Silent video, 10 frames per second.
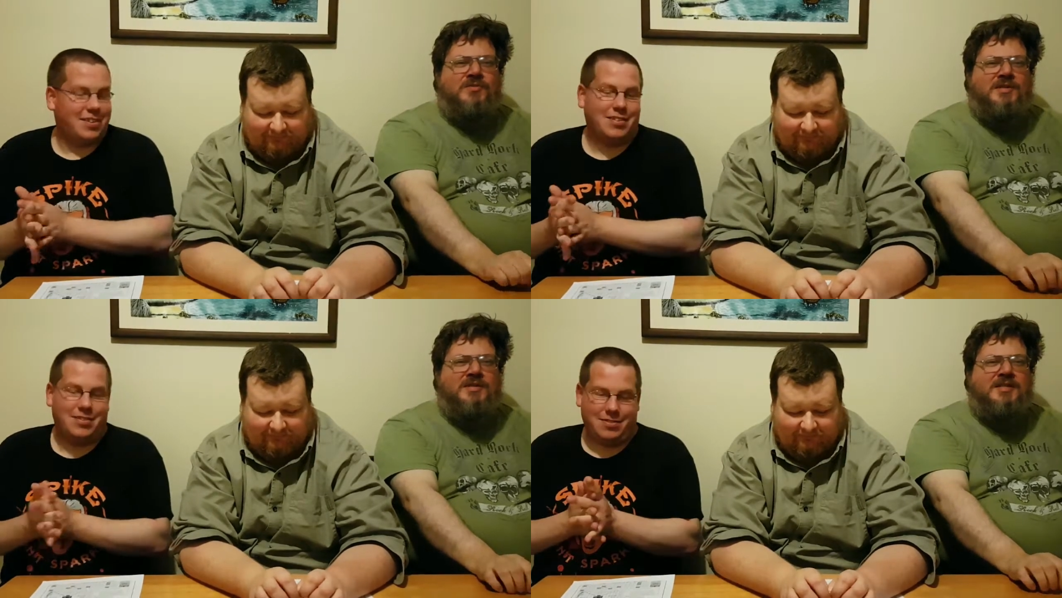
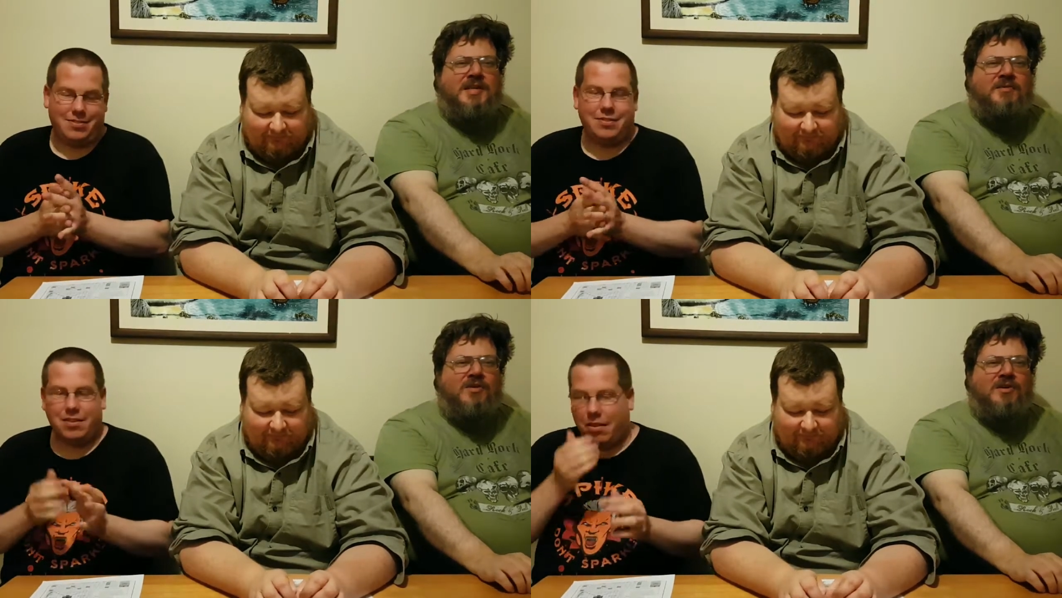Speaker 1: bringing this
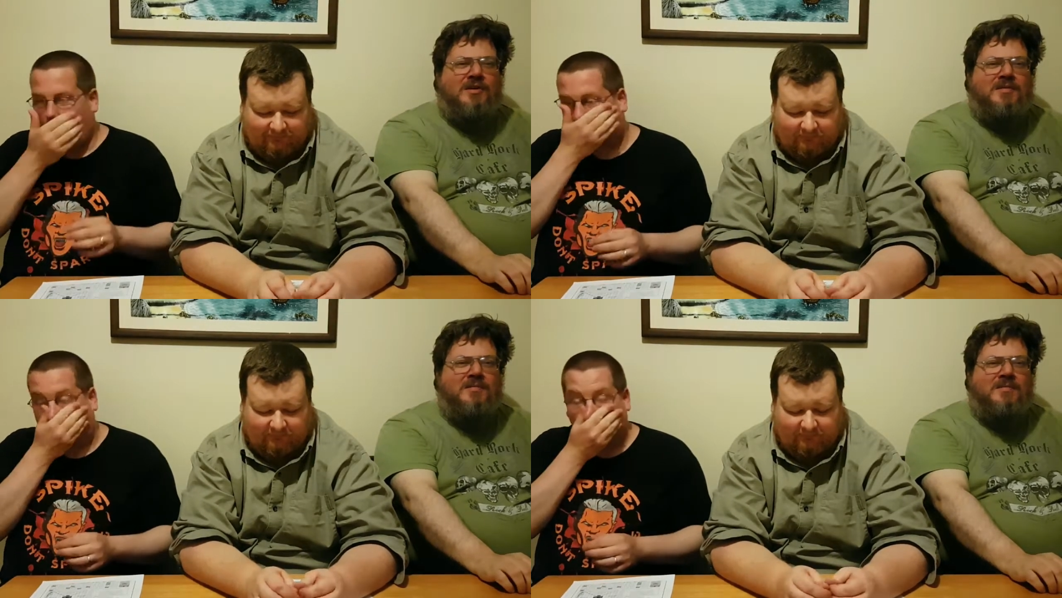game
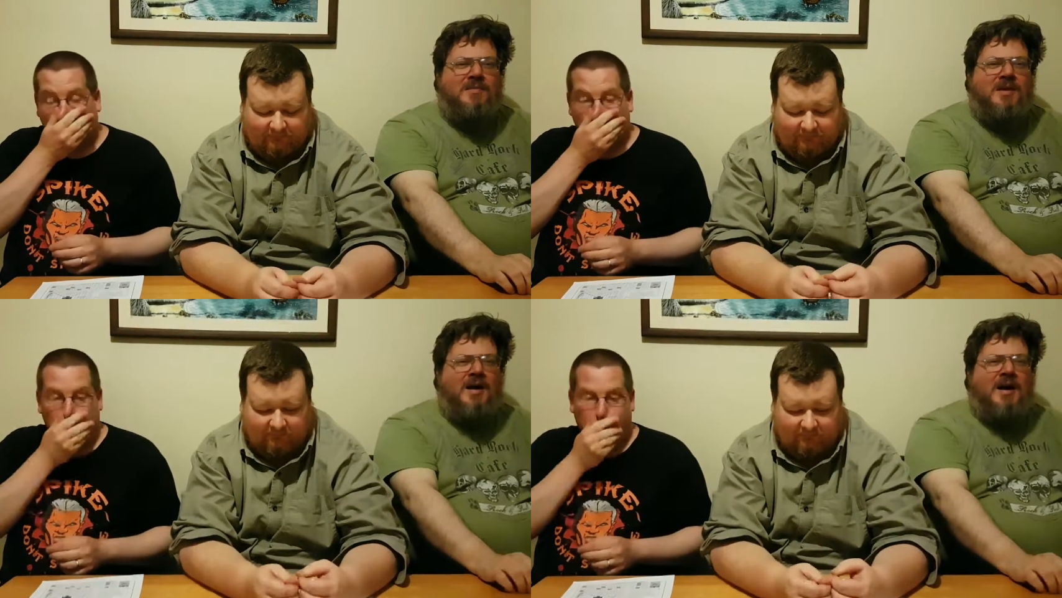along.
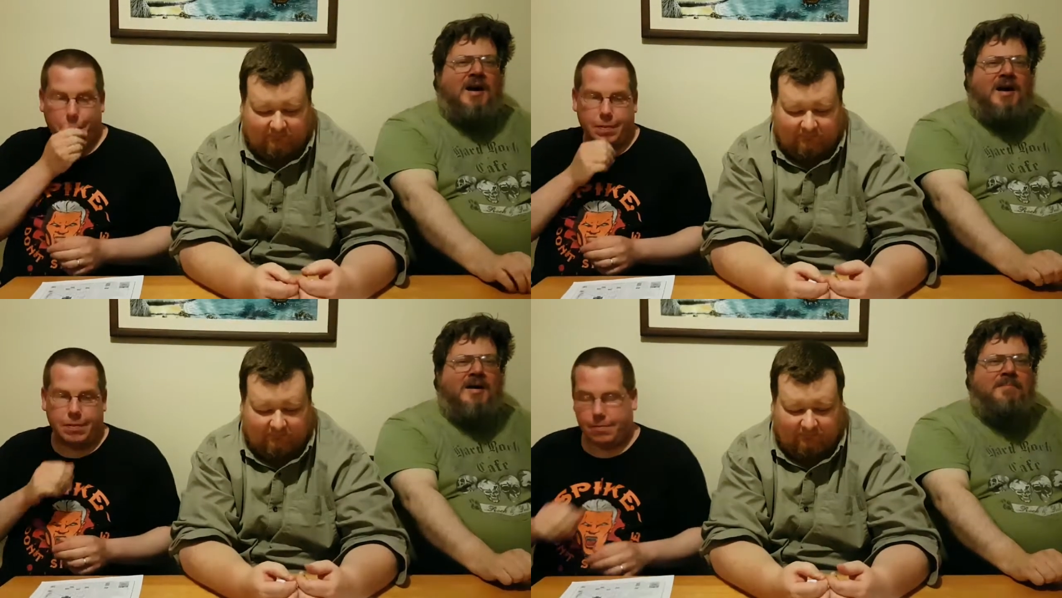
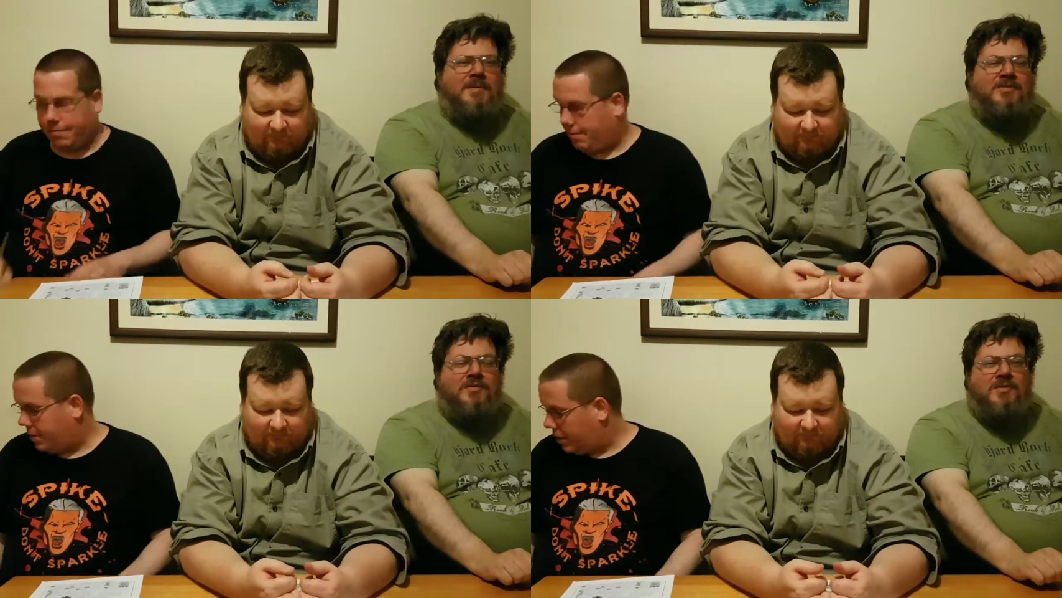Um,
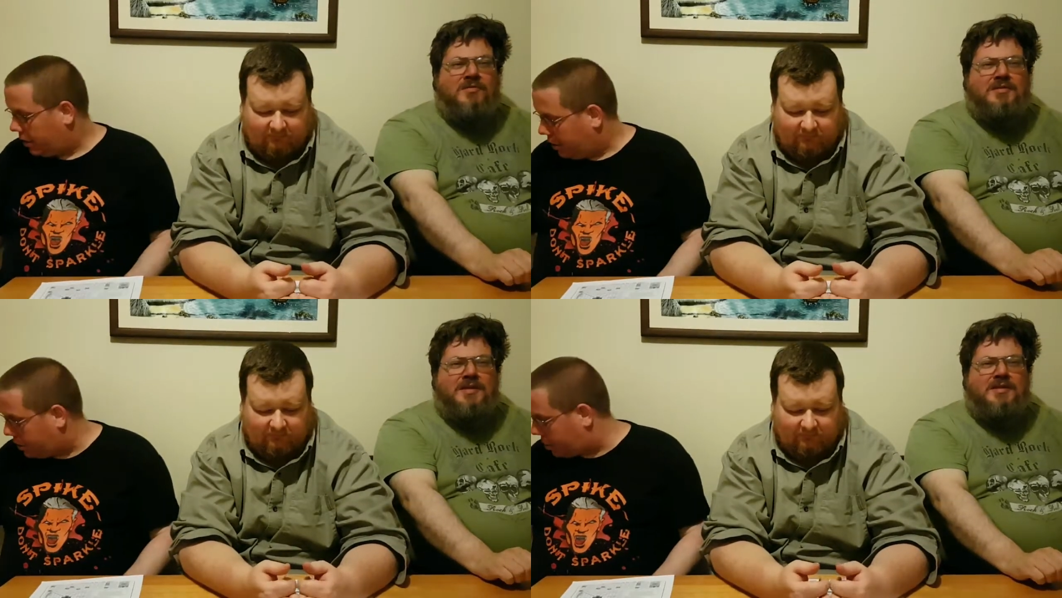he's no
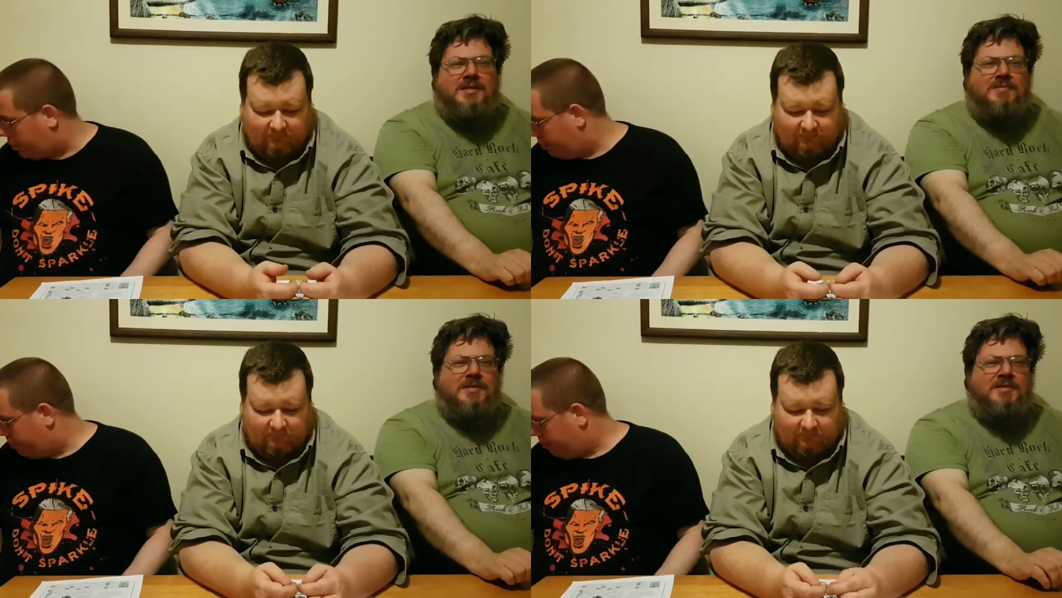longer attending
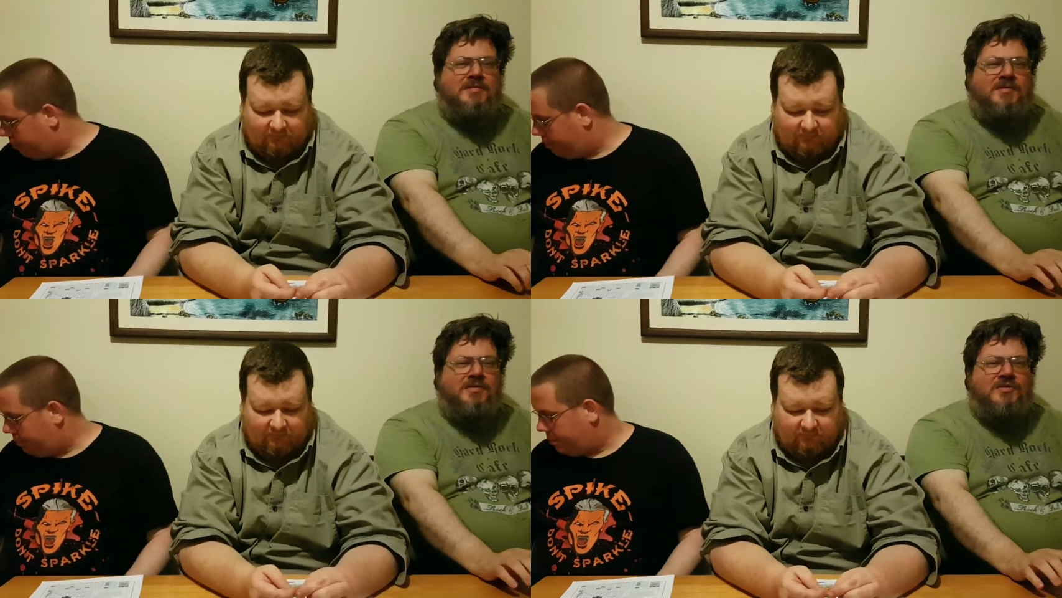them because
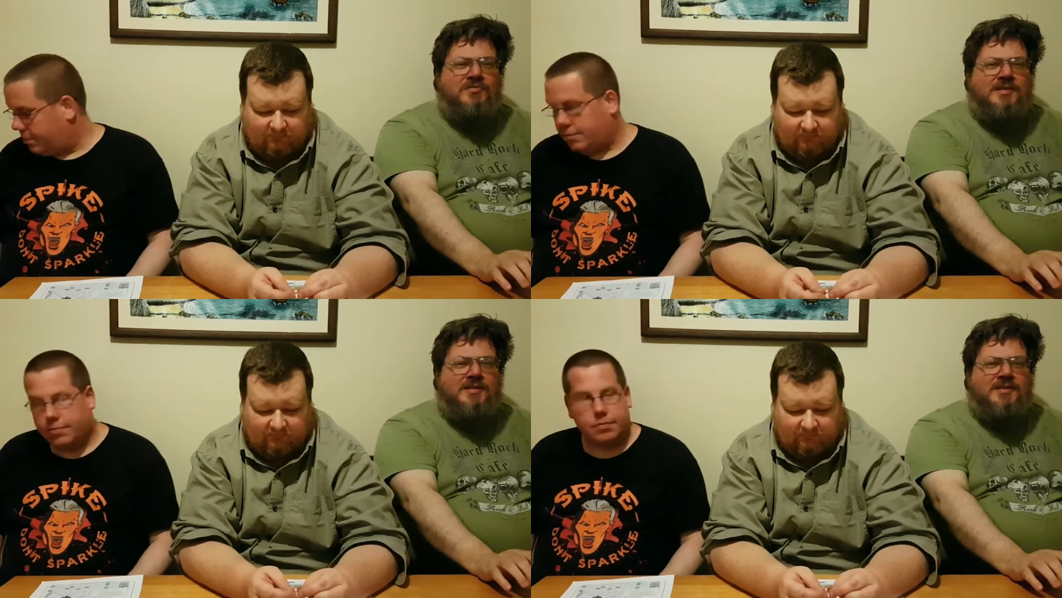of various
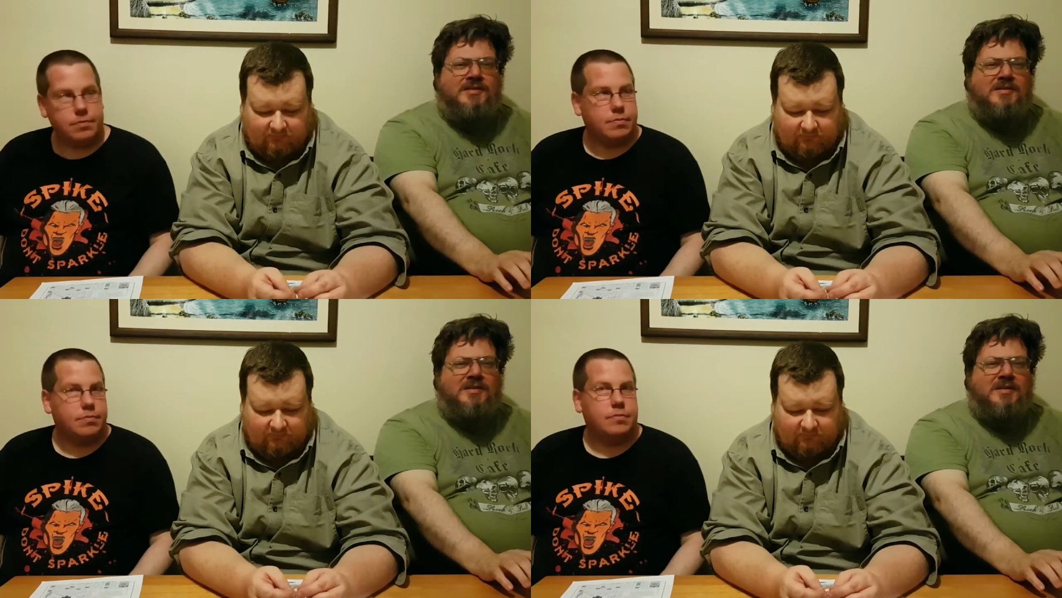
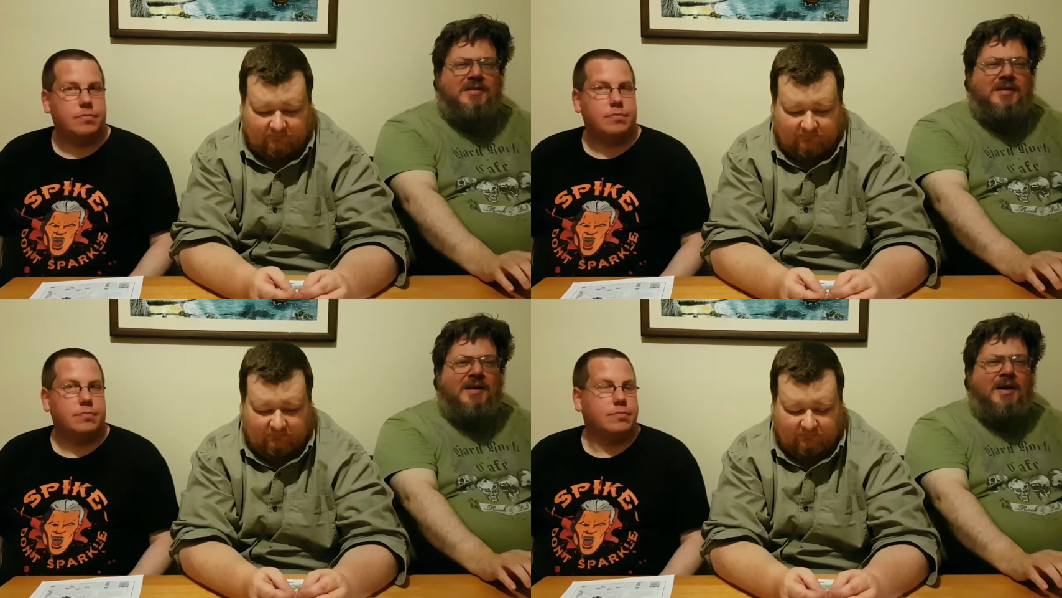reasons,
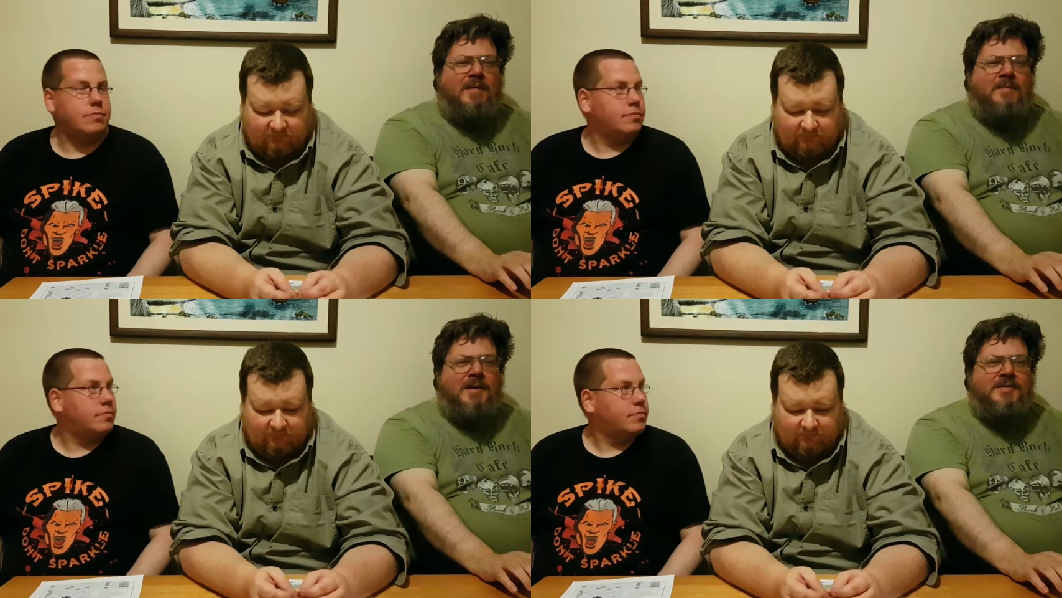
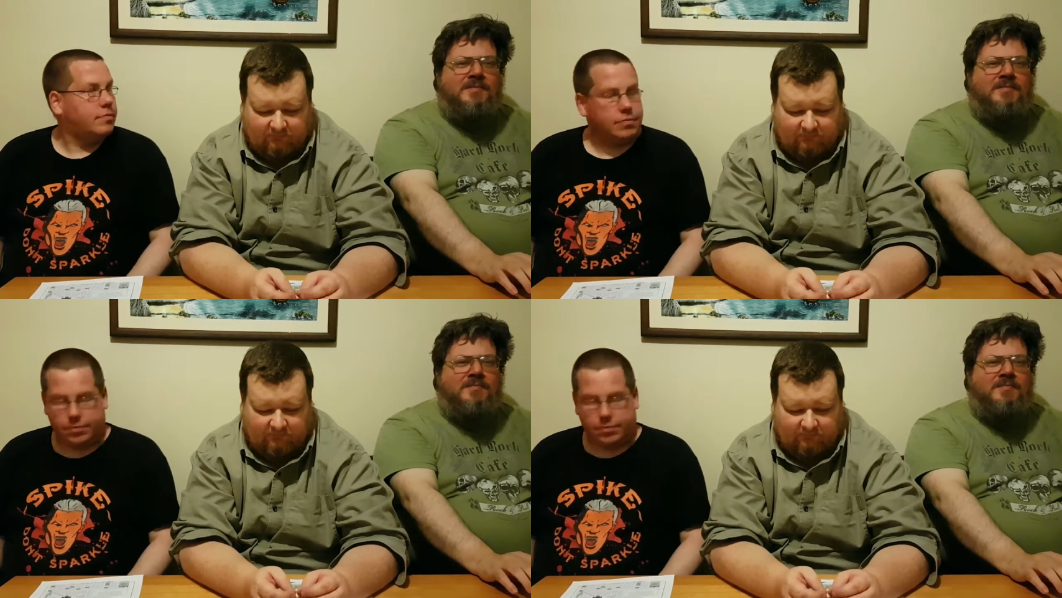but